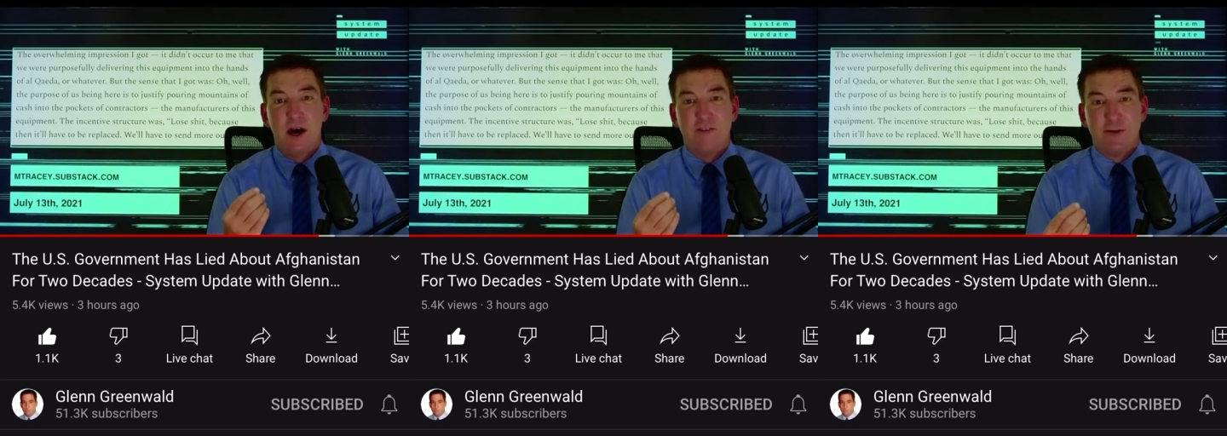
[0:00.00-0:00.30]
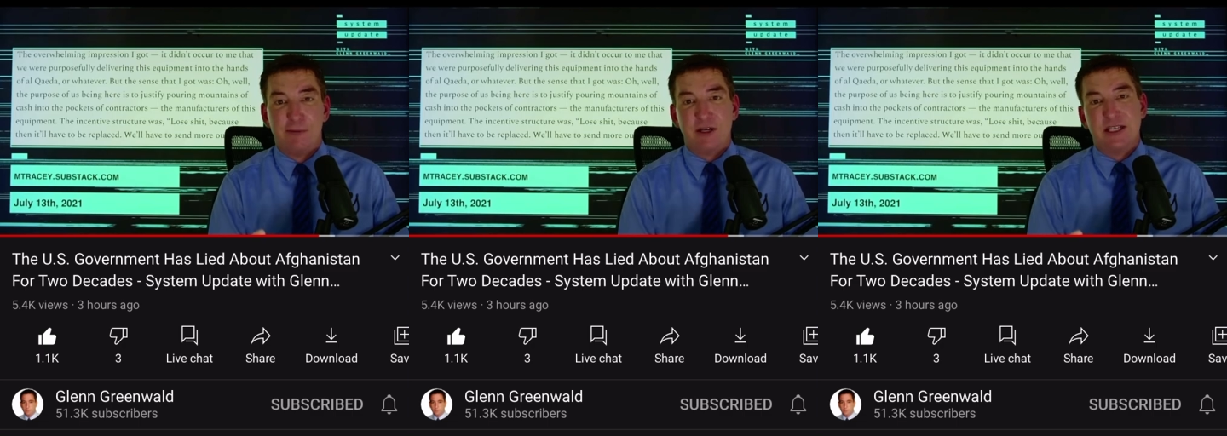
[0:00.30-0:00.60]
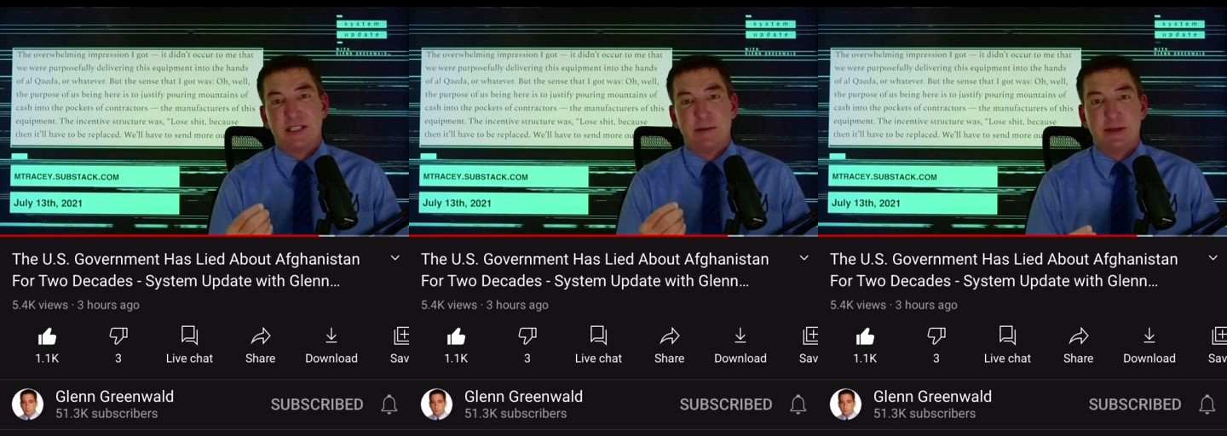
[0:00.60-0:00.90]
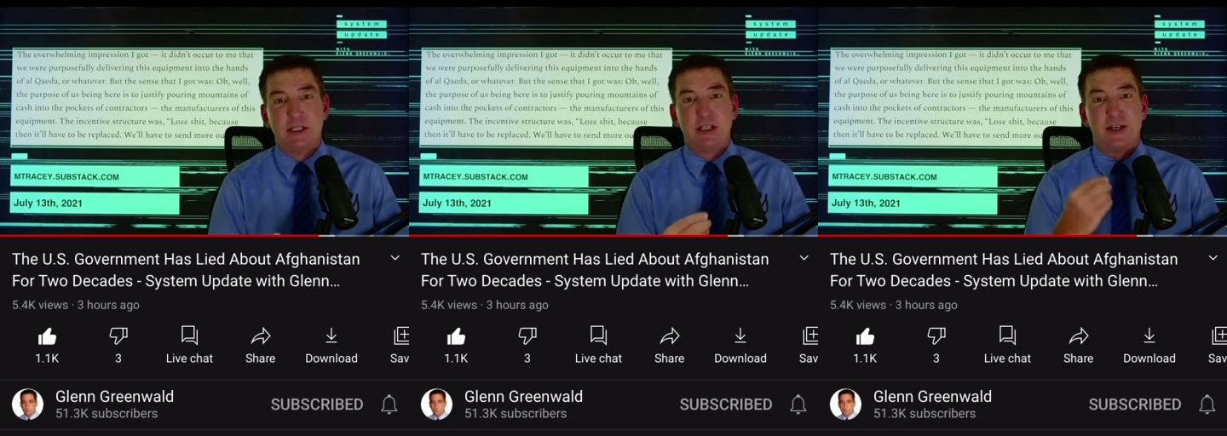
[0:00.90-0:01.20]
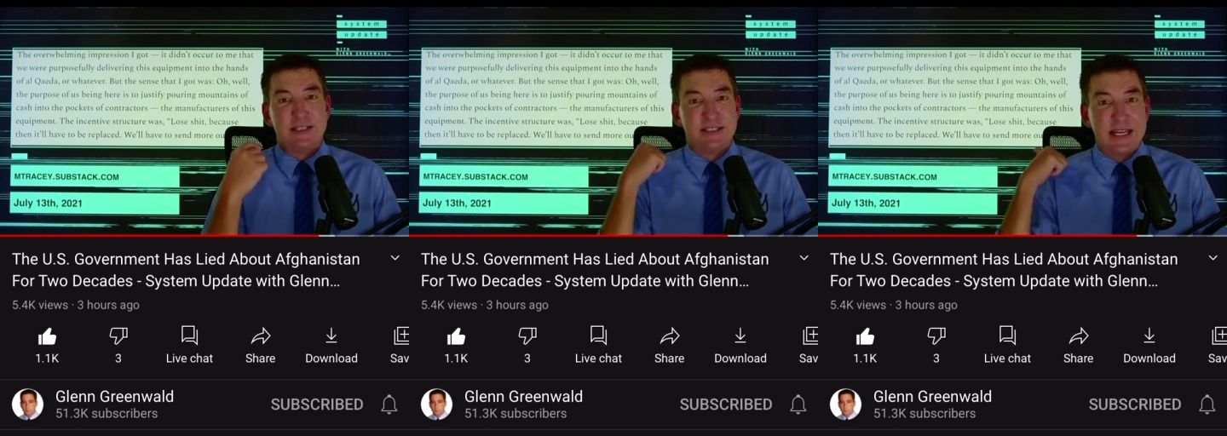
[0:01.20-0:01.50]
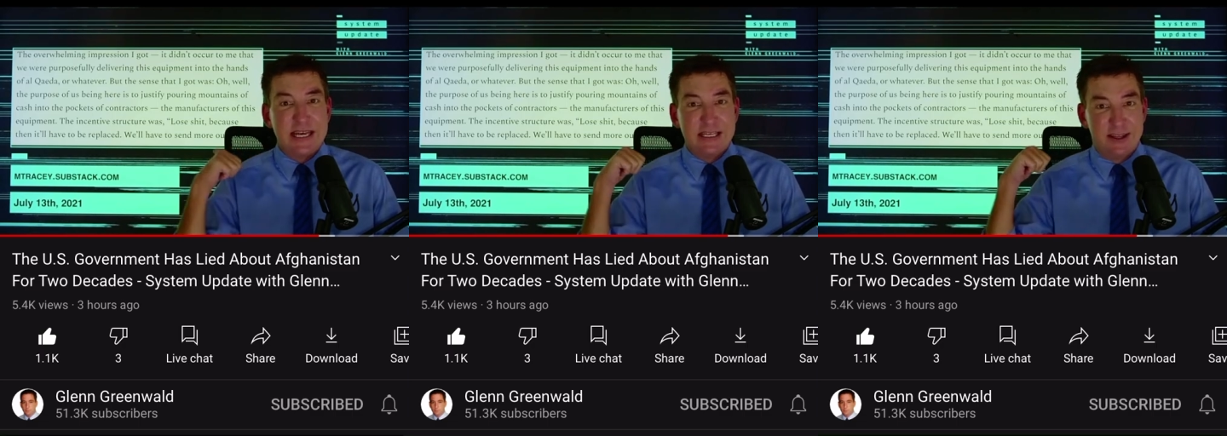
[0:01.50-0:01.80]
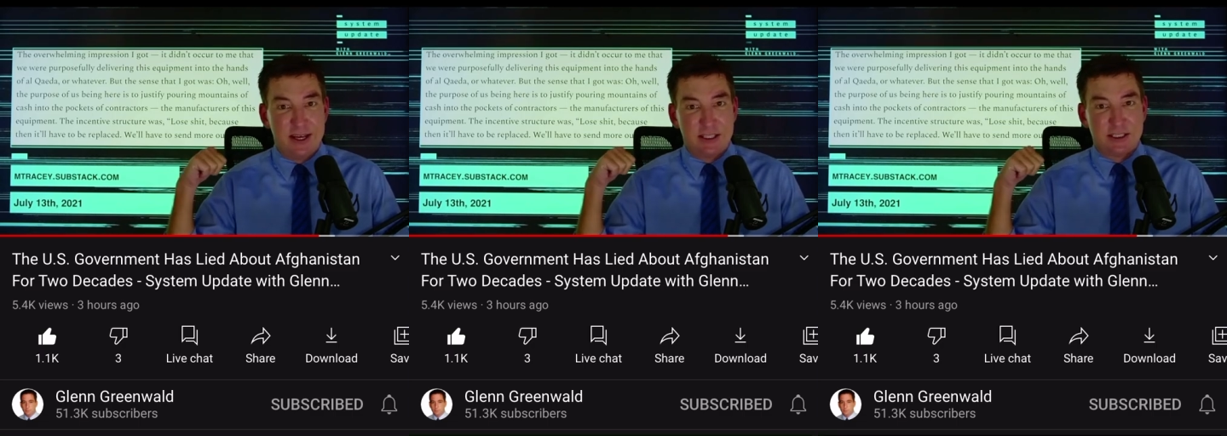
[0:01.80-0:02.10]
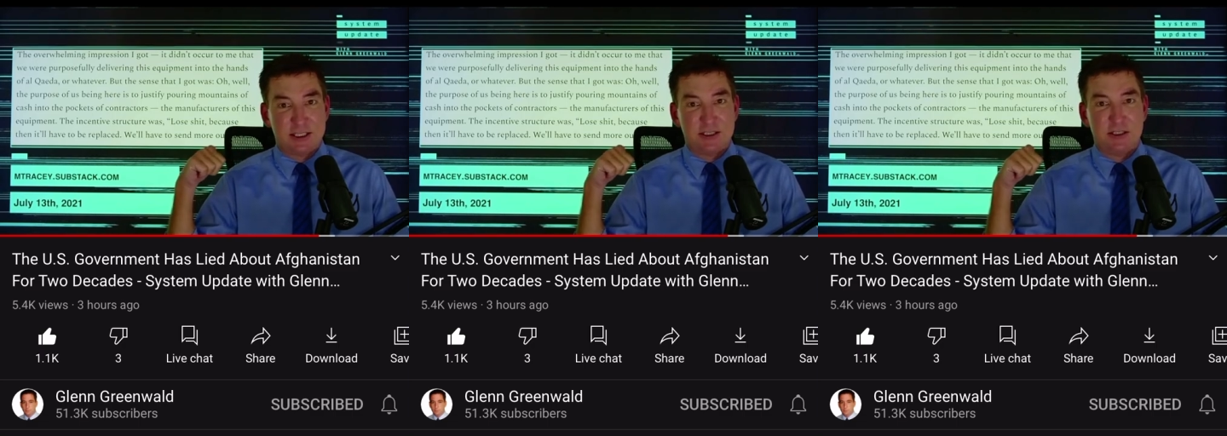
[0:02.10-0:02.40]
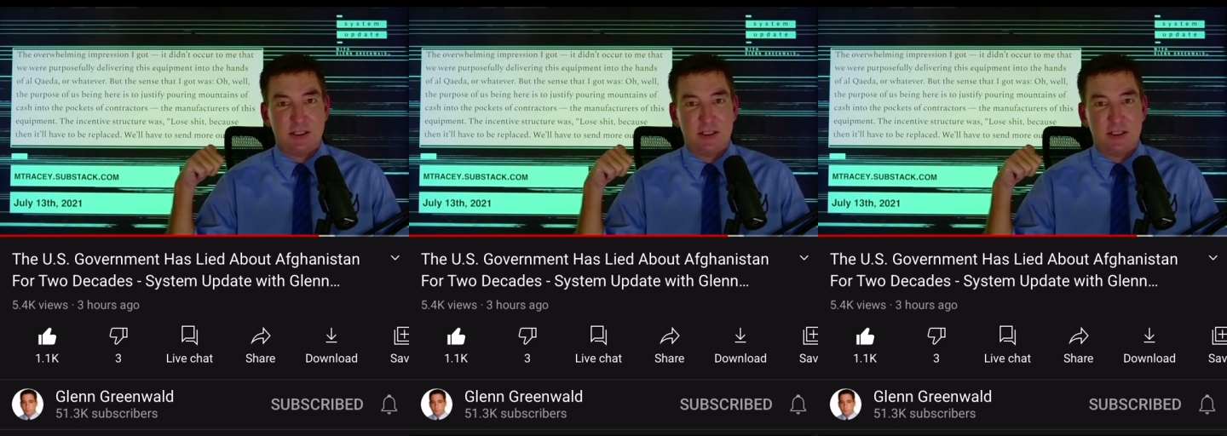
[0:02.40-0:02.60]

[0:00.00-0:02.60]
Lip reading: of the police and the military saying this,